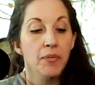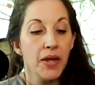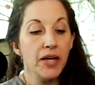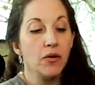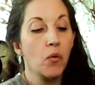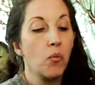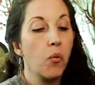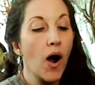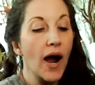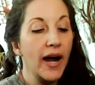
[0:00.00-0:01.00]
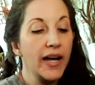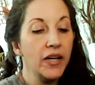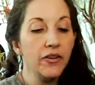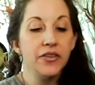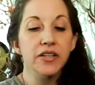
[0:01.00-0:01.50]
and
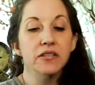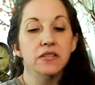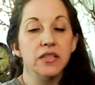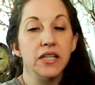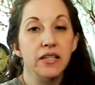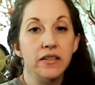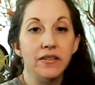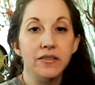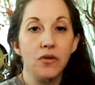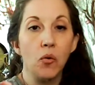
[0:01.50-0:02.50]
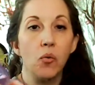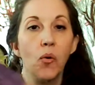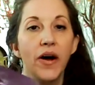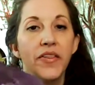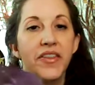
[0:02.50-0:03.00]
why this is
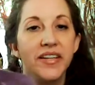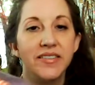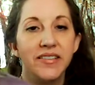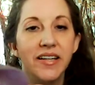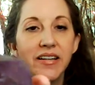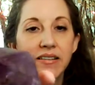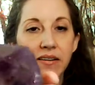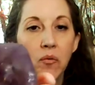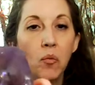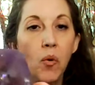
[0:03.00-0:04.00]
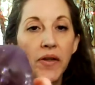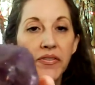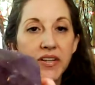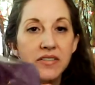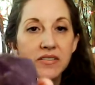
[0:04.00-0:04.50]
what this is, and what
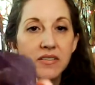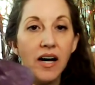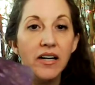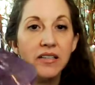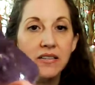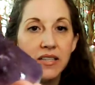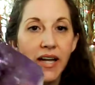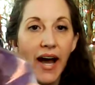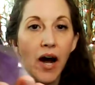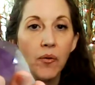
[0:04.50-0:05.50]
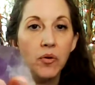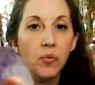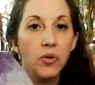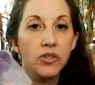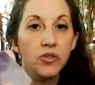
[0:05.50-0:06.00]
this does, and how it
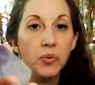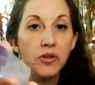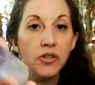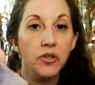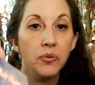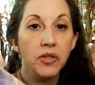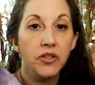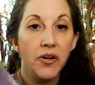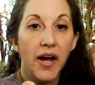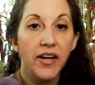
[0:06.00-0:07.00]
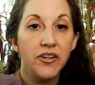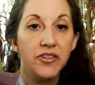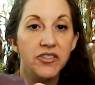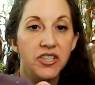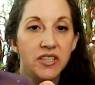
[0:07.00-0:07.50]
works with you and your
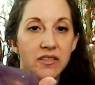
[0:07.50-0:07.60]
energy.